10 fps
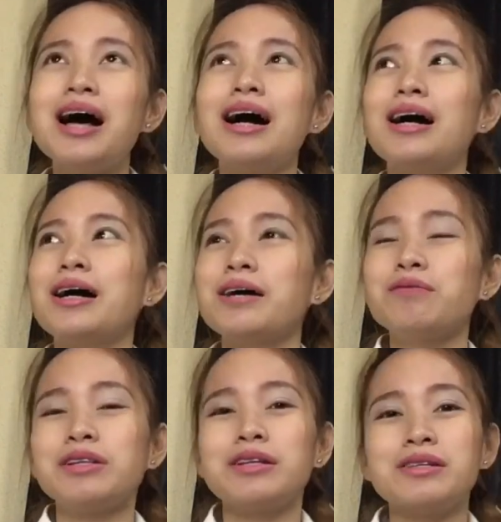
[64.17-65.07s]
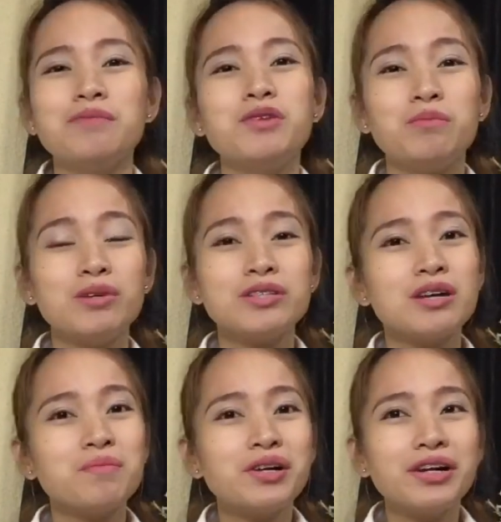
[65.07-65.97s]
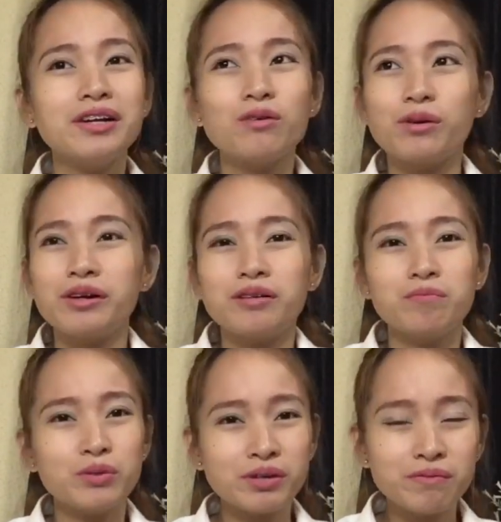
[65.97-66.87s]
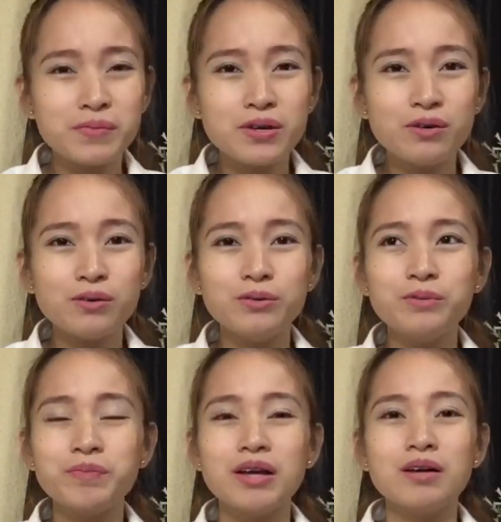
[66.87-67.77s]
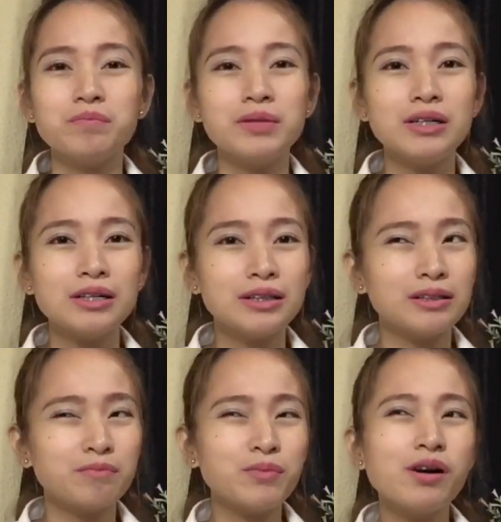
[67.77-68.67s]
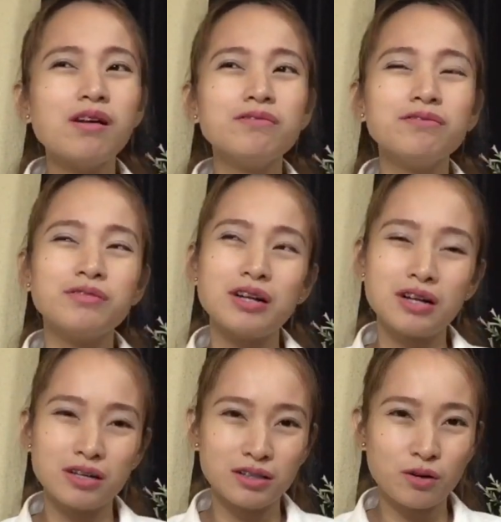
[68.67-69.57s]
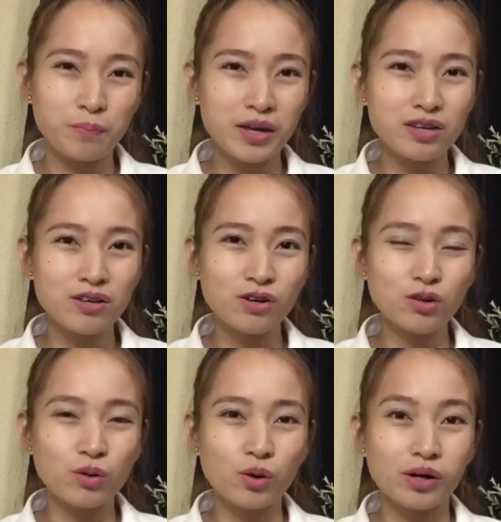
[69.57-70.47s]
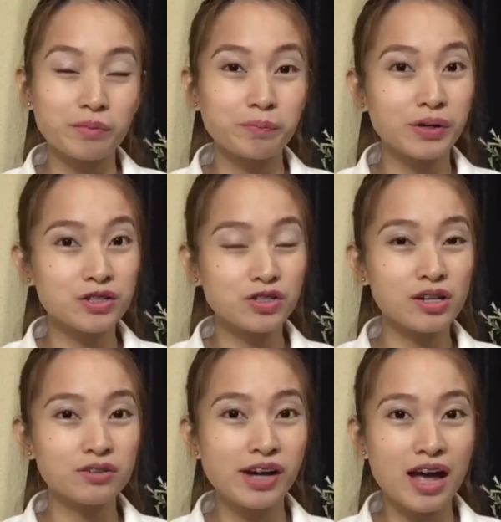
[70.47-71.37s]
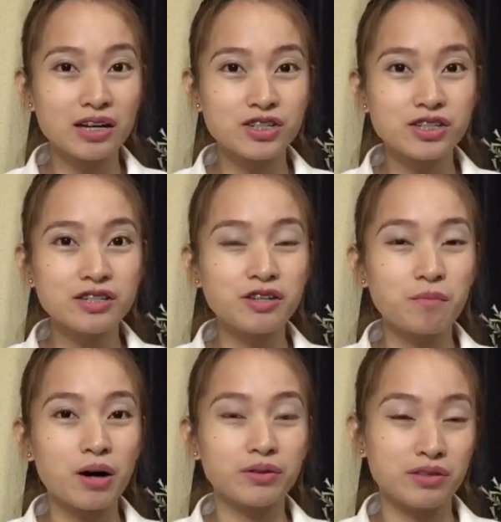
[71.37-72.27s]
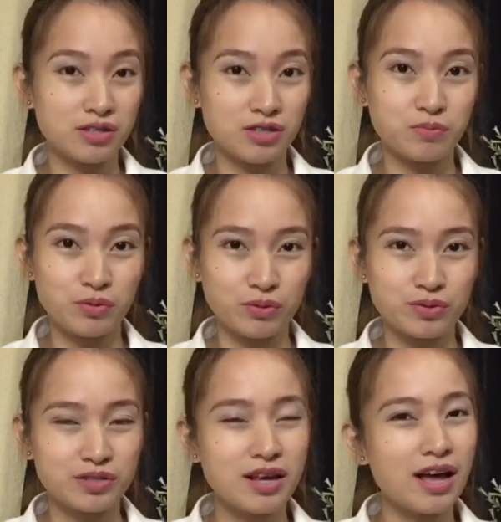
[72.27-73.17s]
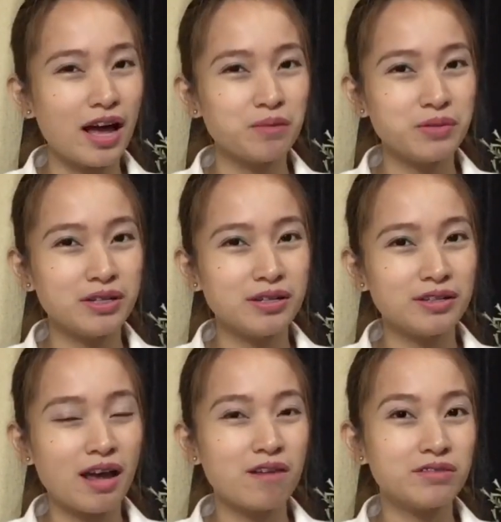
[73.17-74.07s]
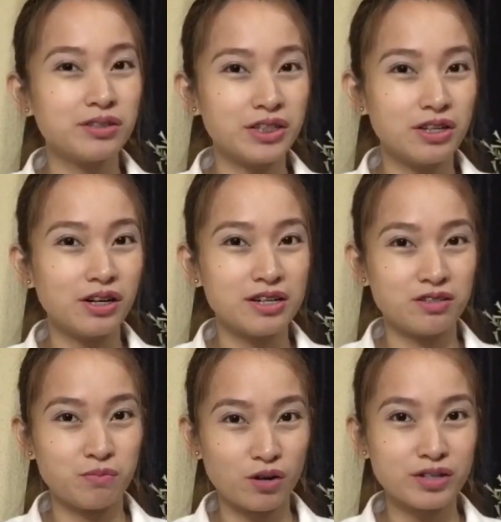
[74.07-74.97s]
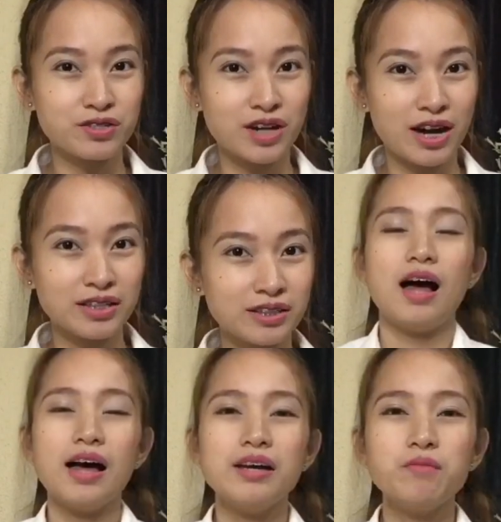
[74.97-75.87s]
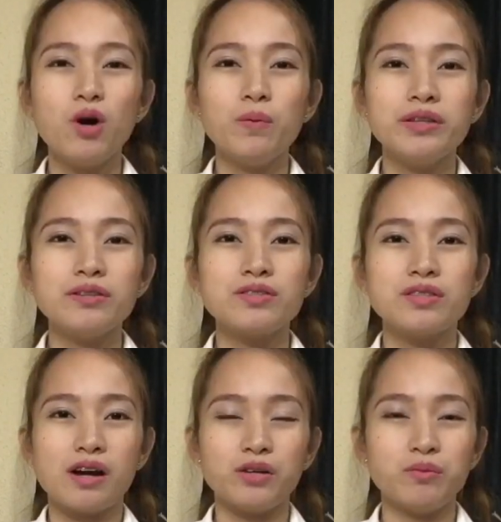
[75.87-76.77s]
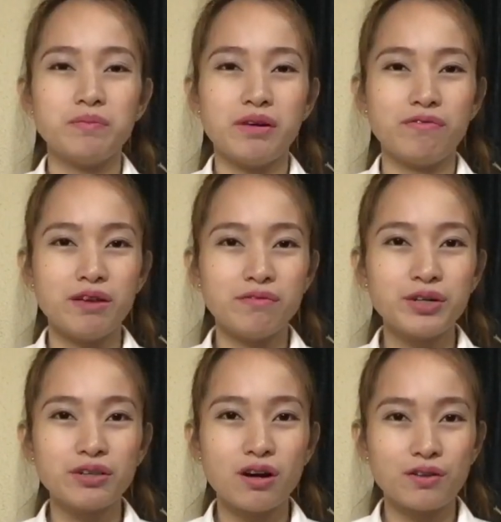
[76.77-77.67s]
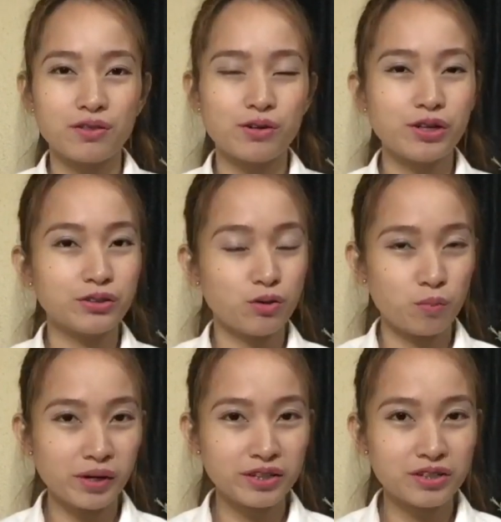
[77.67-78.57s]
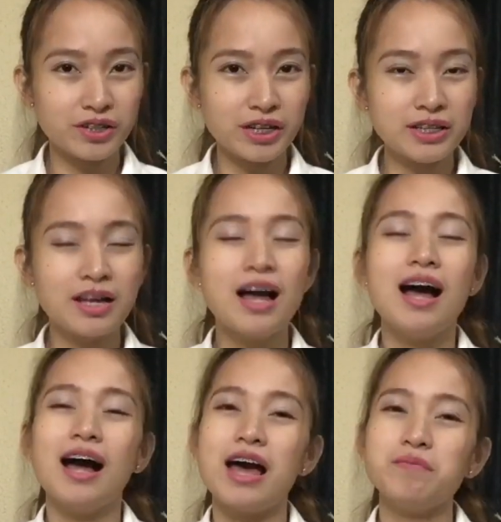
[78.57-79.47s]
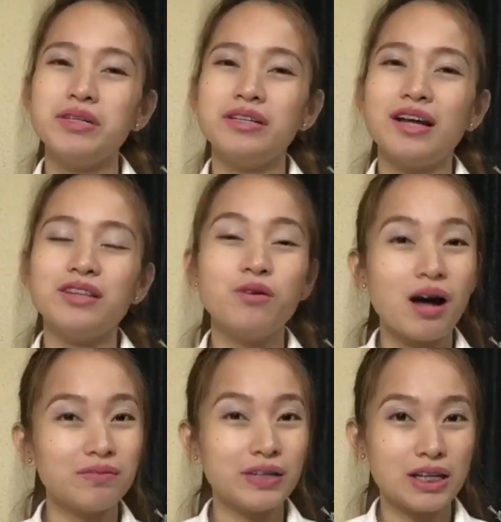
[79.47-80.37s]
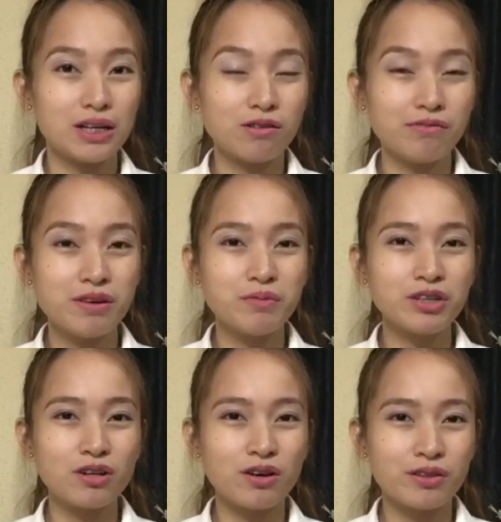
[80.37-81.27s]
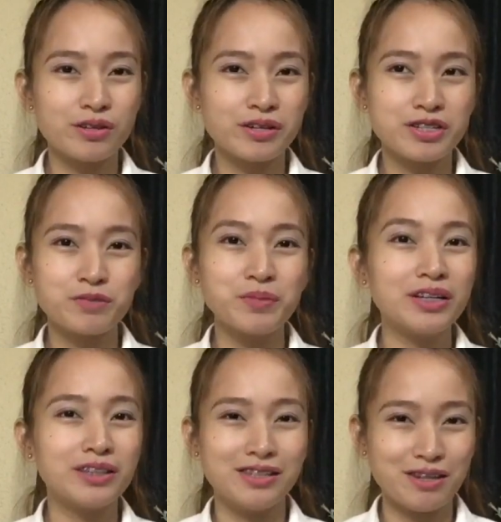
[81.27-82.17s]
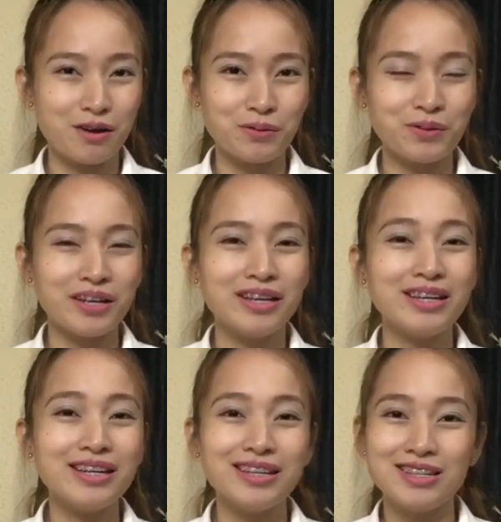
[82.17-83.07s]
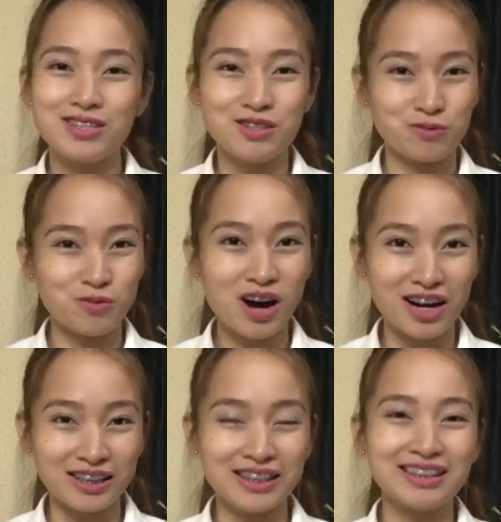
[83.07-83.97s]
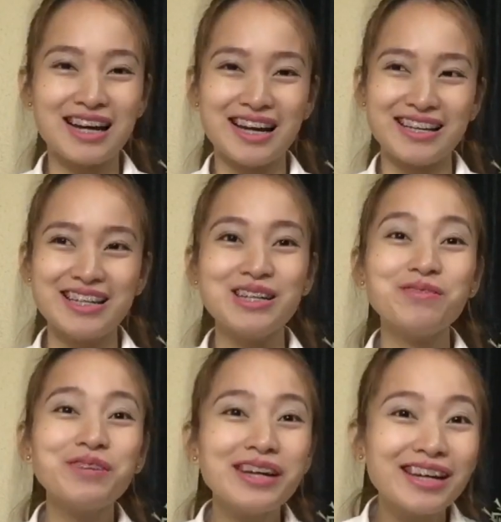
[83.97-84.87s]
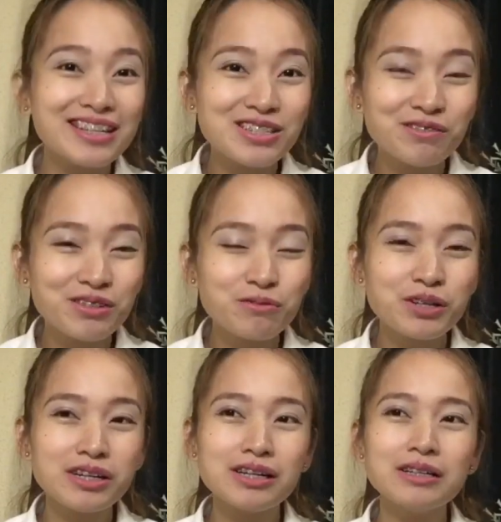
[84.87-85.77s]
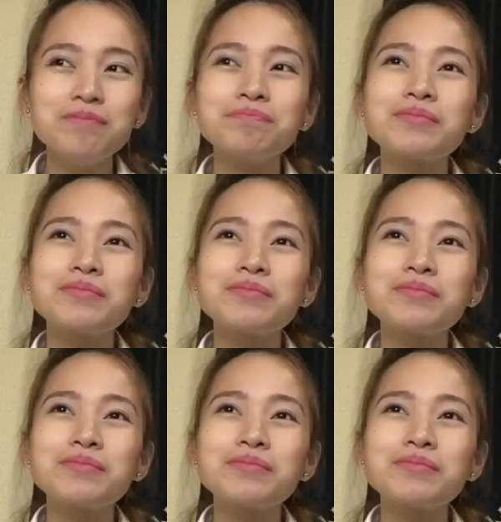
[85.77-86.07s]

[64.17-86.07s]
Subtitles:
I will not give you a book summary or book review, but more of an opinion or personal reaction about these books. I mean, every reader has a voice, right? I am going to start with my favorite author, Robert Greene. I mean, I do have a lot of favorite authors, but you know, he is the one, like King of Kings, if you will.